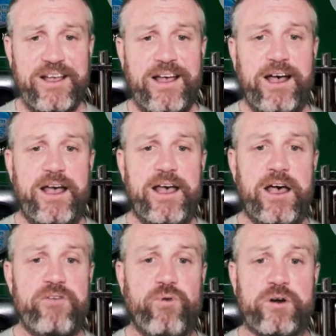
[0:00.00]

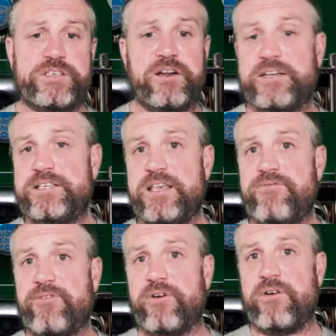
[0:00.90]
I've worked in IT
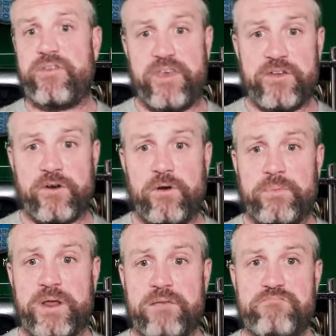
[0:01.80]
for a theatre
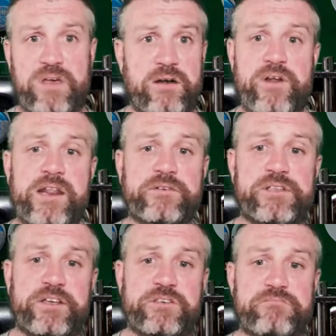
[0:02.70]
company and a radio
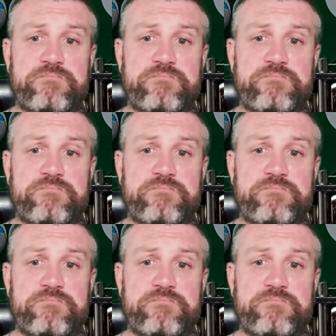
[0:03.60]
station.